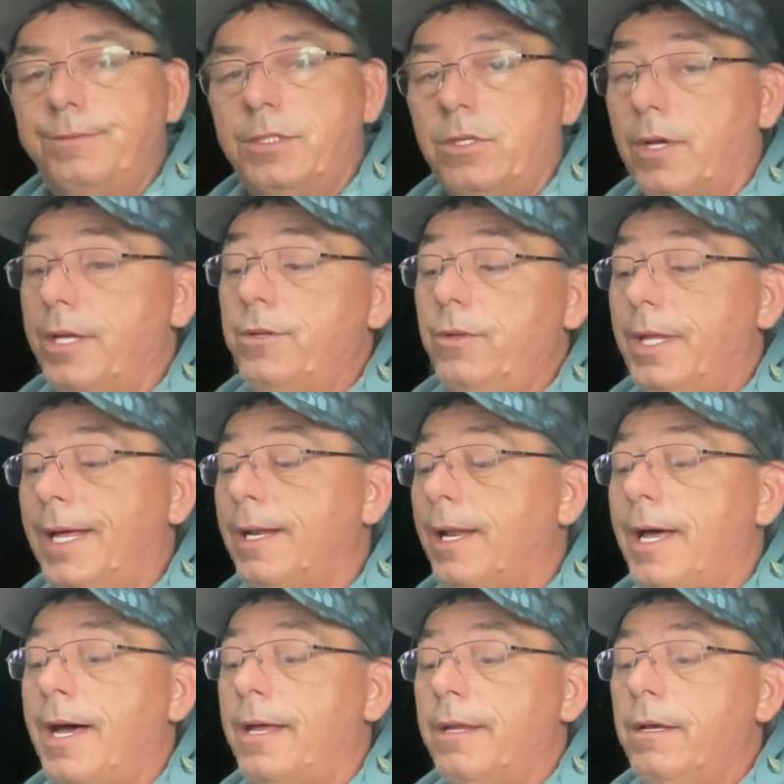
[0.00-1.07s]
So I do that a
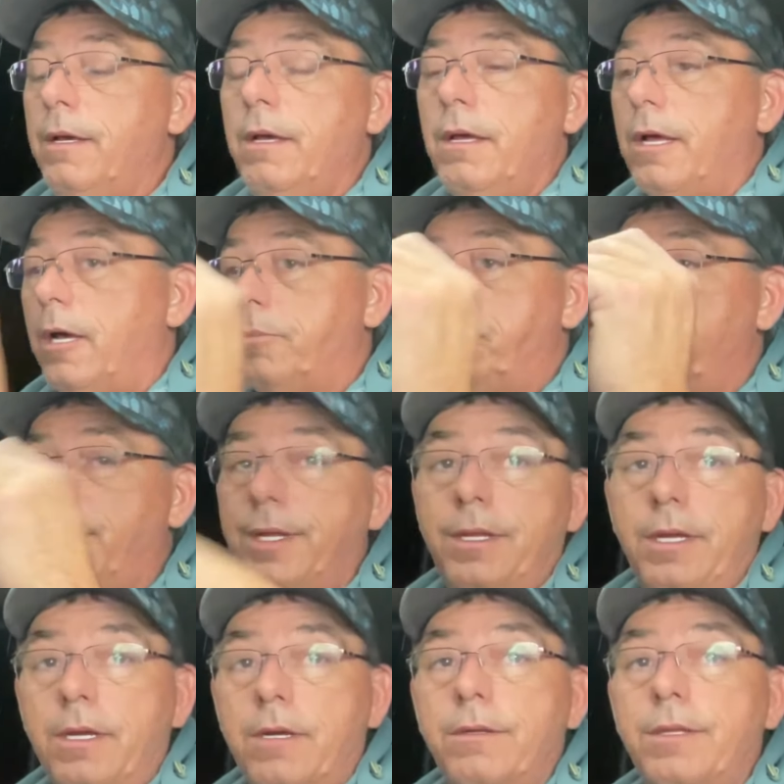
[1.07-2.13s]
lot. I'll put in
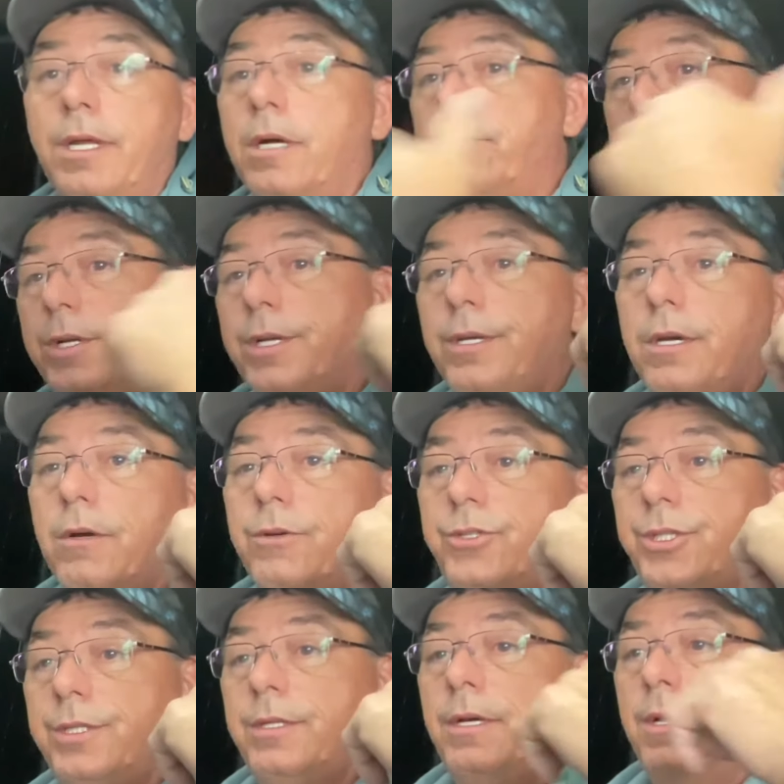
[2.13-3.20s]
here and then I'll put in
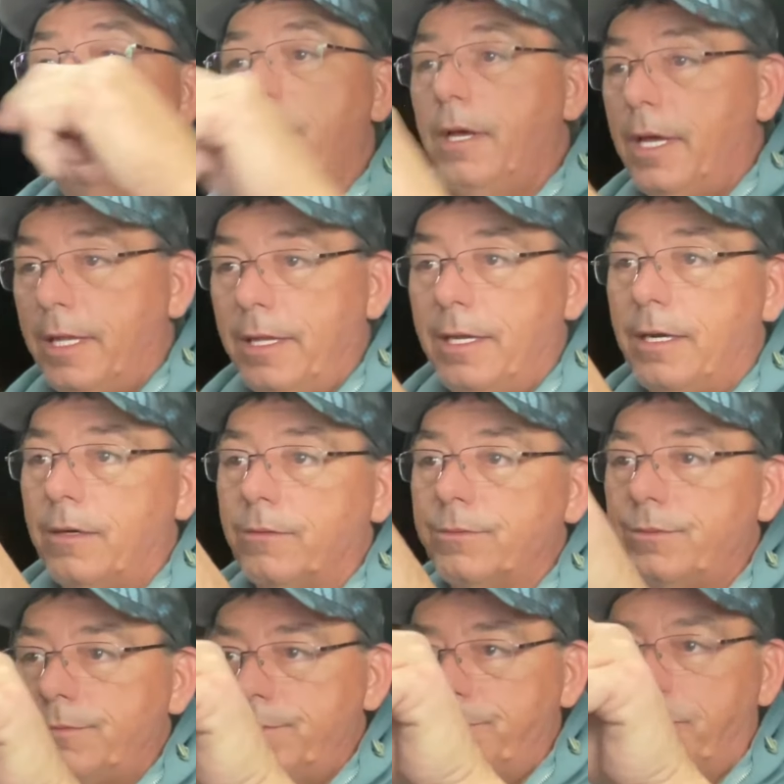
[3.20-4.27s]
Goshen and then I'll
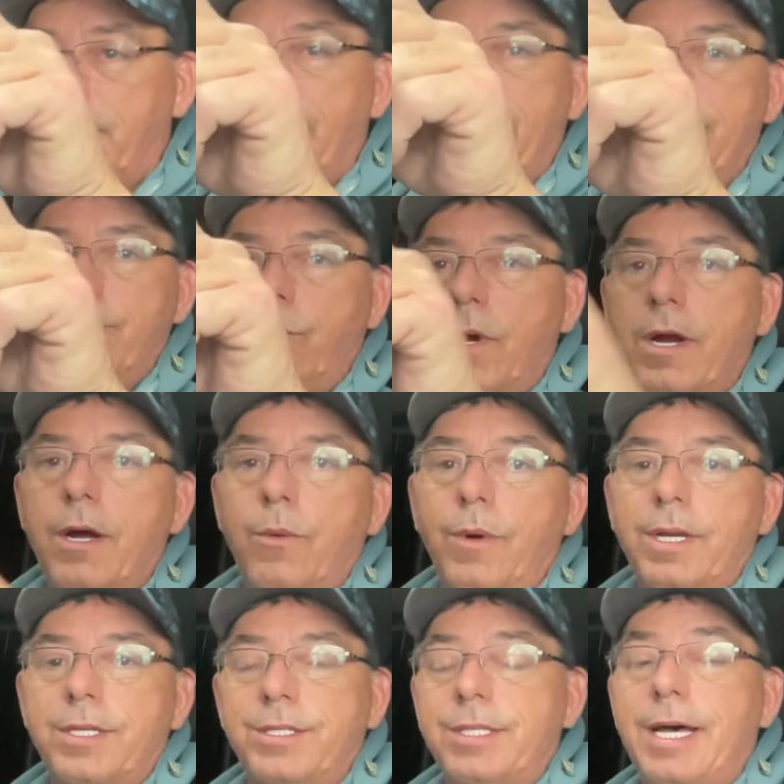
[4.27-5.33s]
plan where I
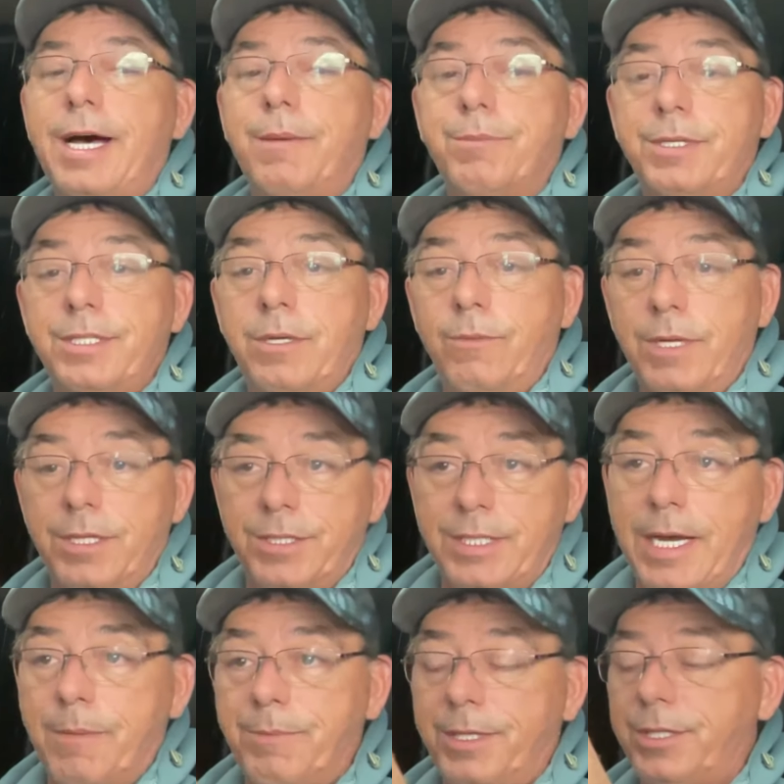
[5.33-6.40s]
want to stop because I want to
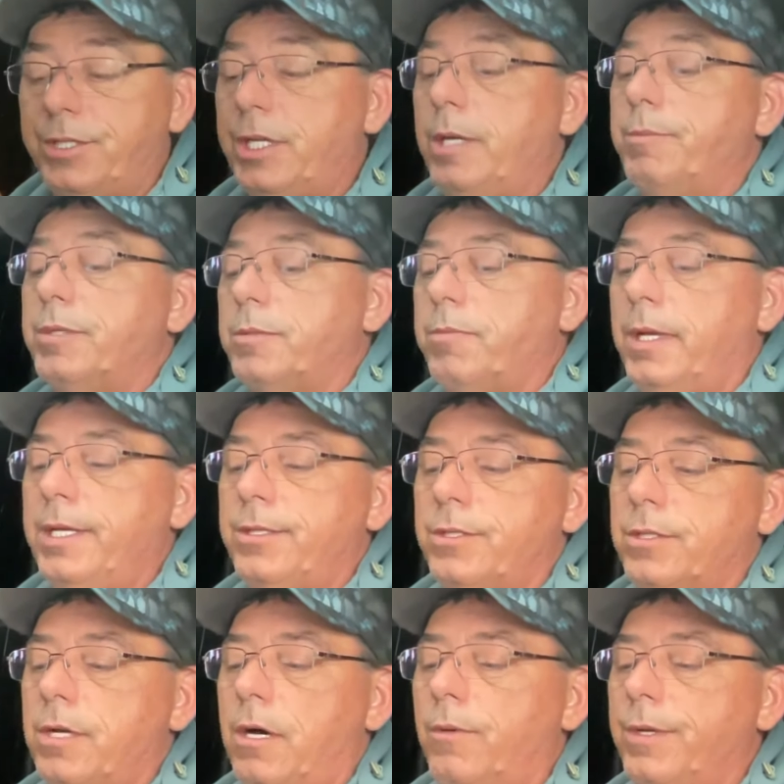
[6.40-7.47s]
stop at the cheapest places
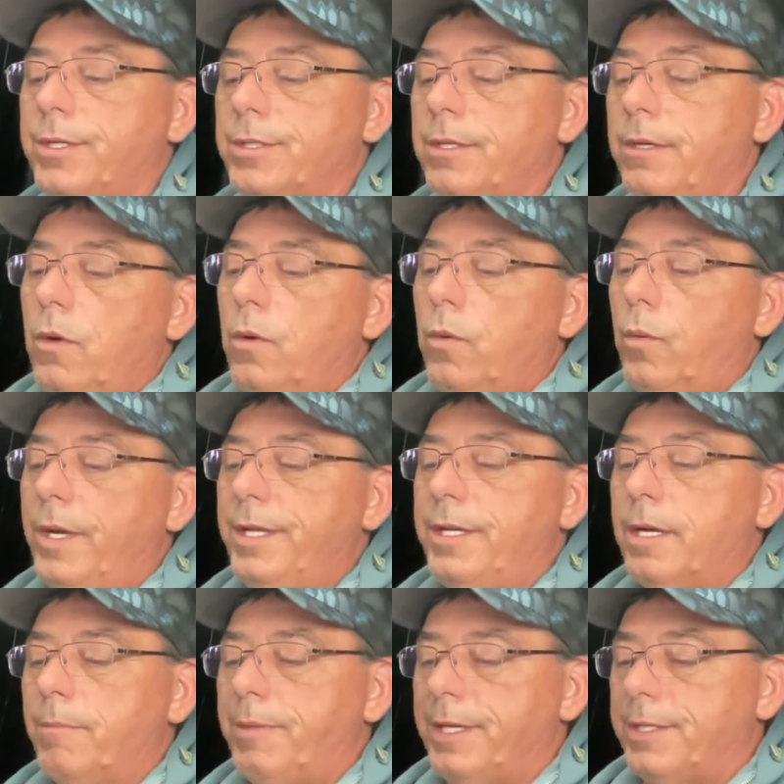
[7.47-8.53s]
always. Wind
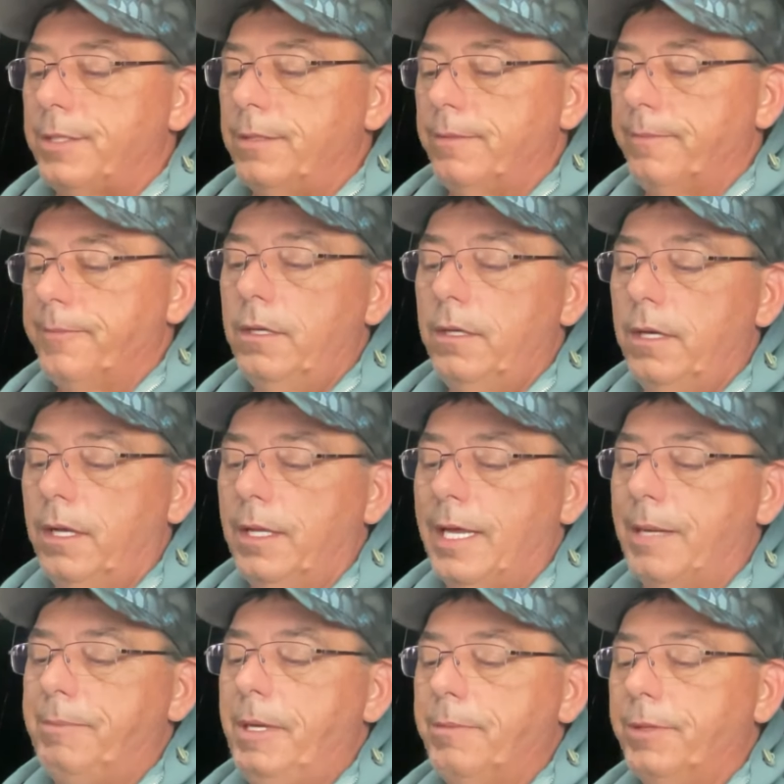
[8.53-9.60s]
compass. A lot
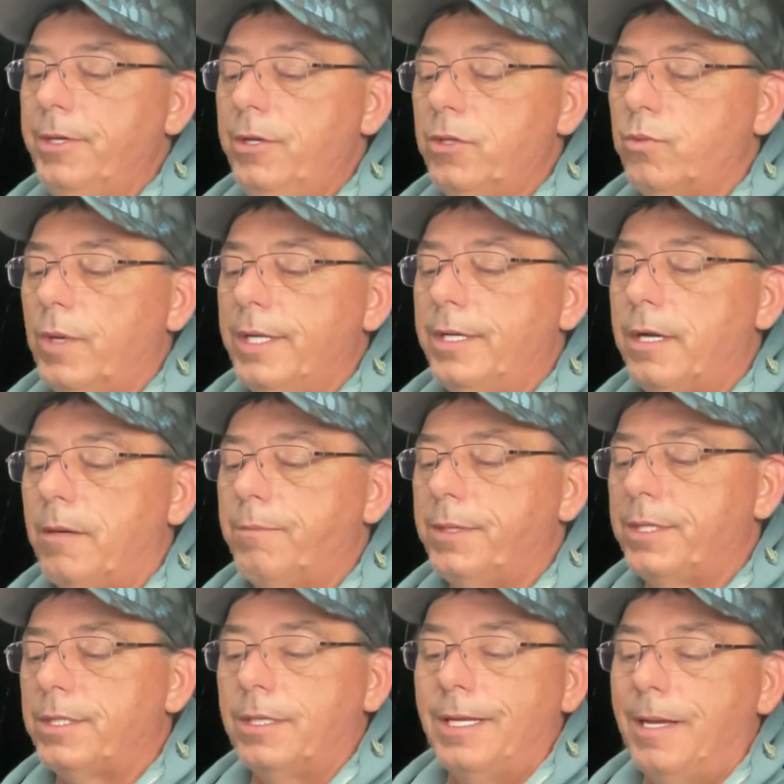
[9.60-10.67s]
of people use Wind
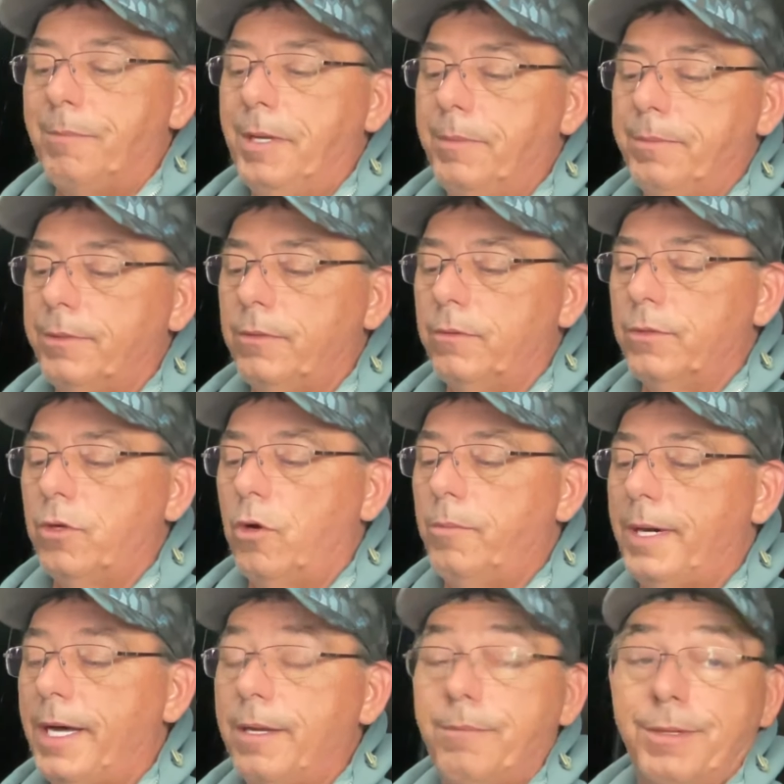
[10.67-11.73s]
Compass and a lot of people know
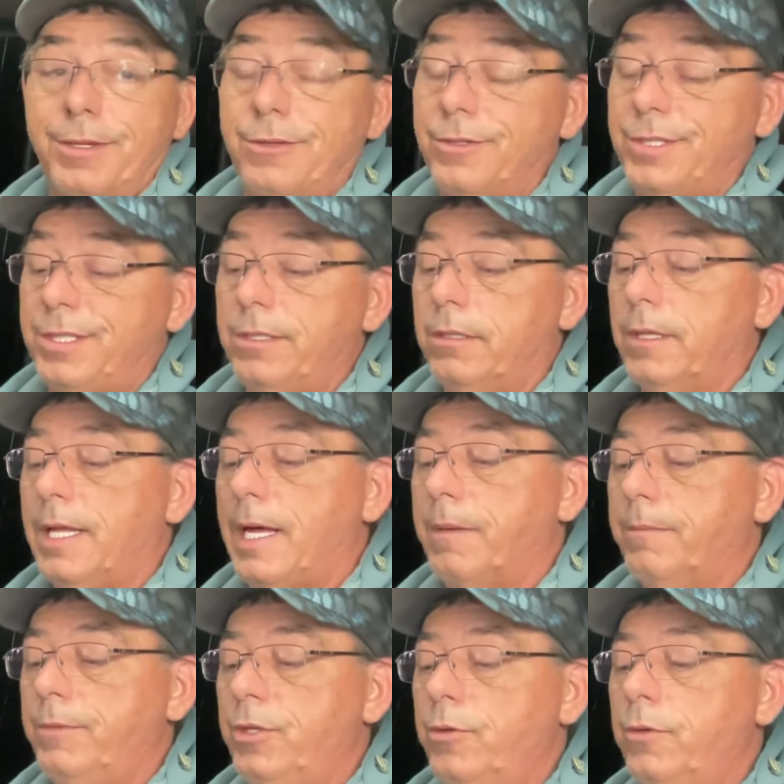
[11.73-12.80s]
about it, but there's still a lot
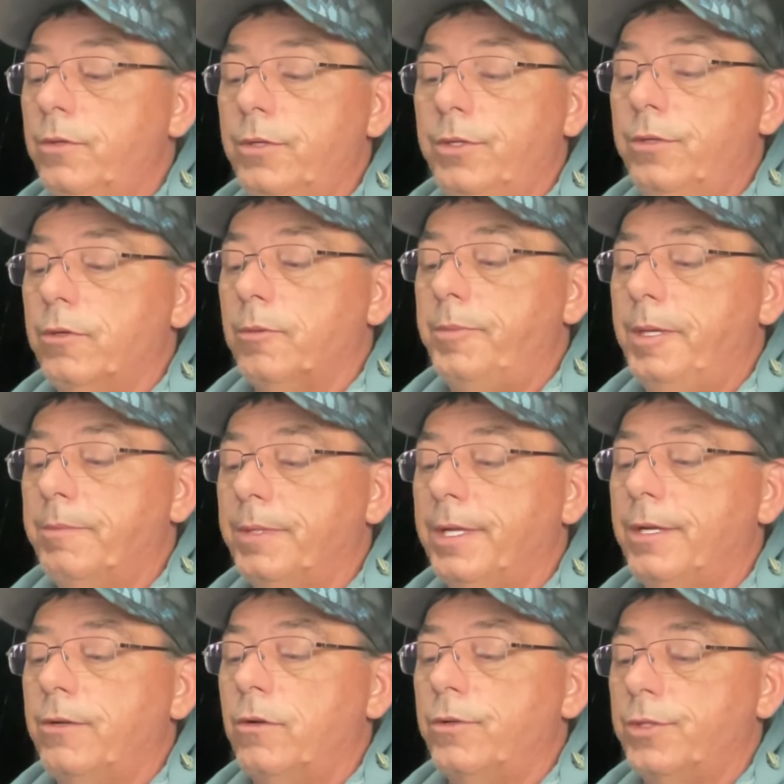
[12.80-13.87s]
of newer people
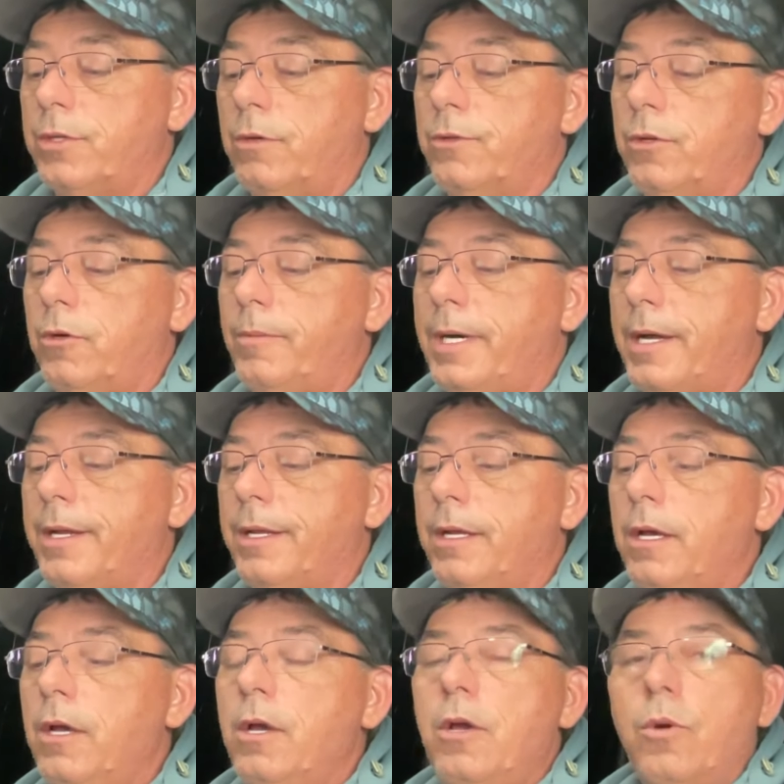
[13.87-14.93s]
that don't know about it.
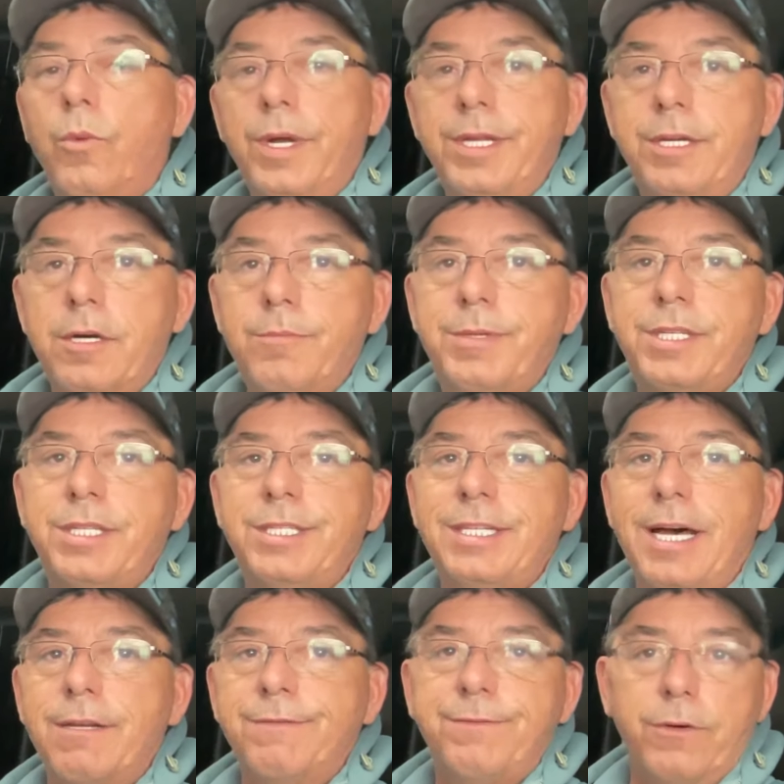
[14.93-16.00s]
Wind Compass is
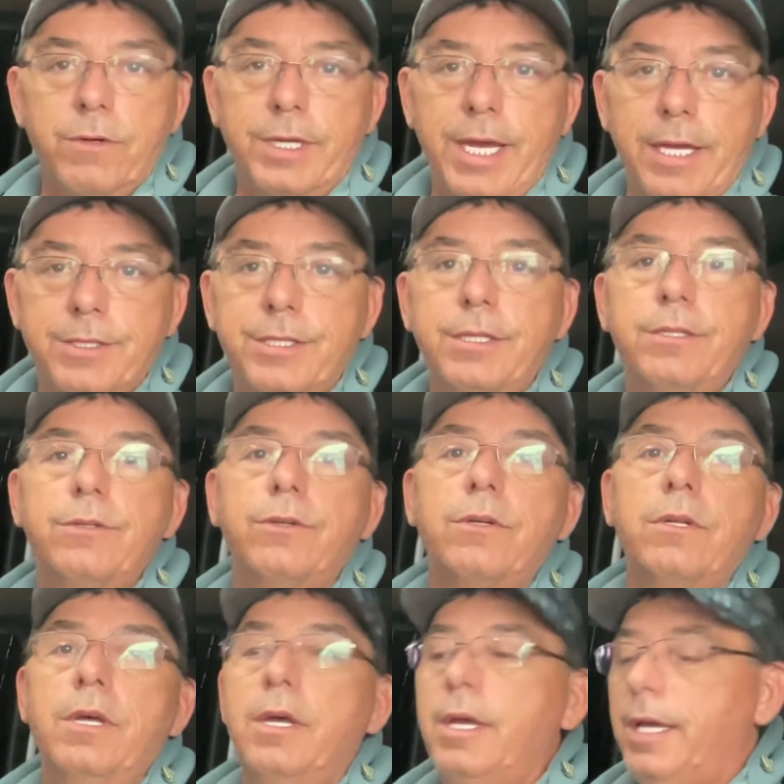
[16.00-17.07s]
not a forecasting tool.